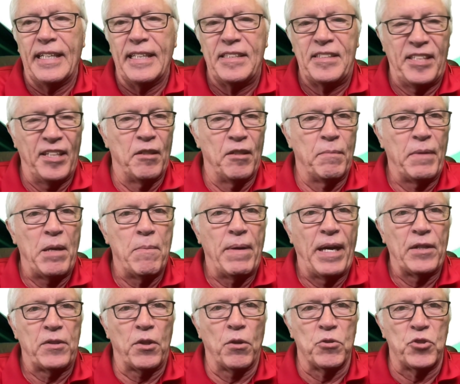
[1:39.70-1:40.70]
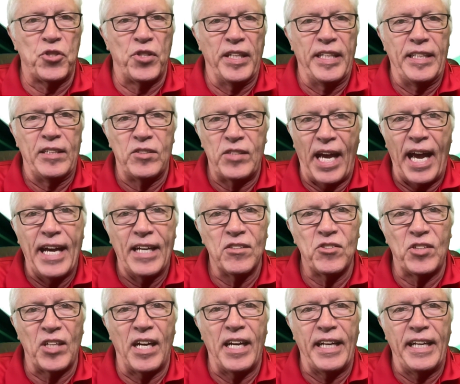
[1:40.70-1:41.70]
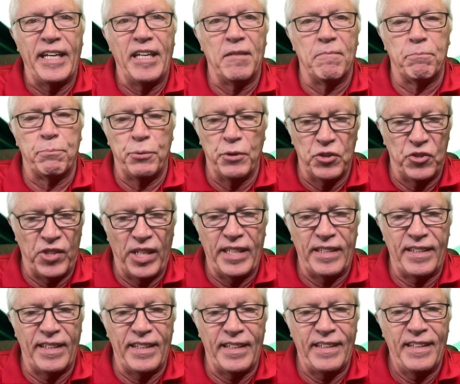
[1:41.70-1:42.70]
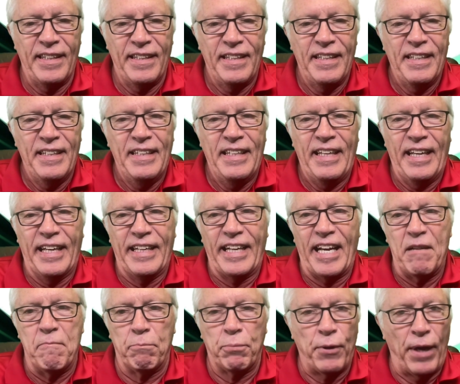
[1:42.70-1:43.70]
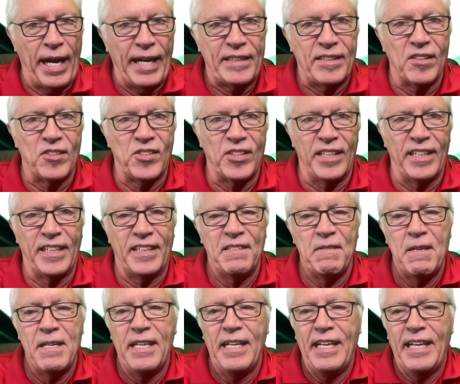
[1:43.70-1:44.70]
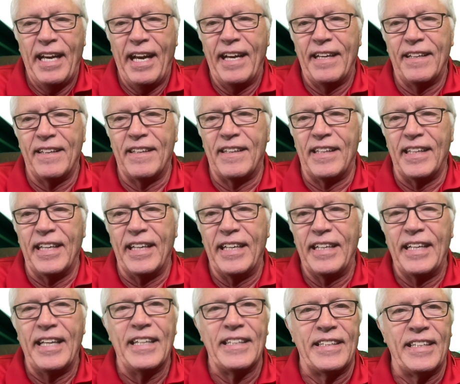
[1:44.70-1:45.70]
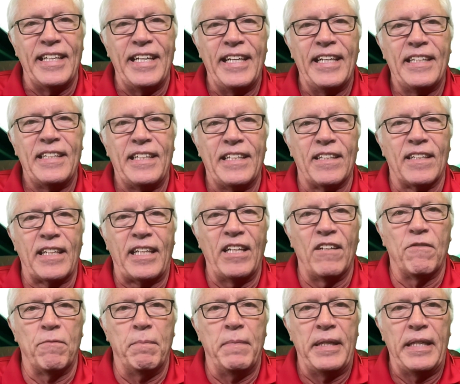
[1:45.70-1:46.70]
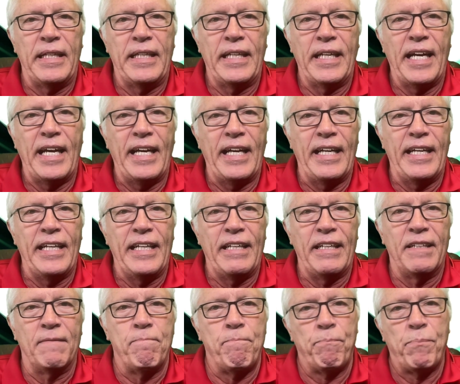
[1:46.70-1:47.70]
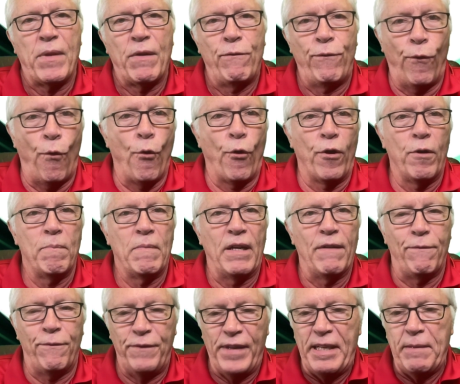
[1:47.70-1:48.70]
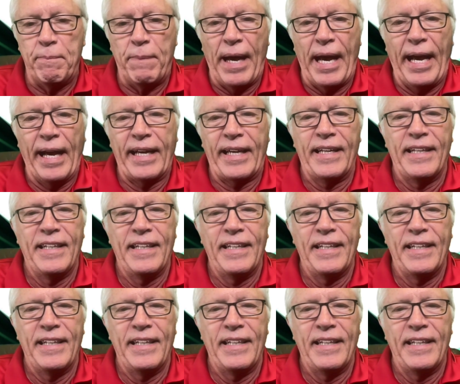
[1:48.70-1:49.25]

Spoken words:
tell me about those things as I am presenting and I'm practicing. And then at the end, it'll give me a form of feedback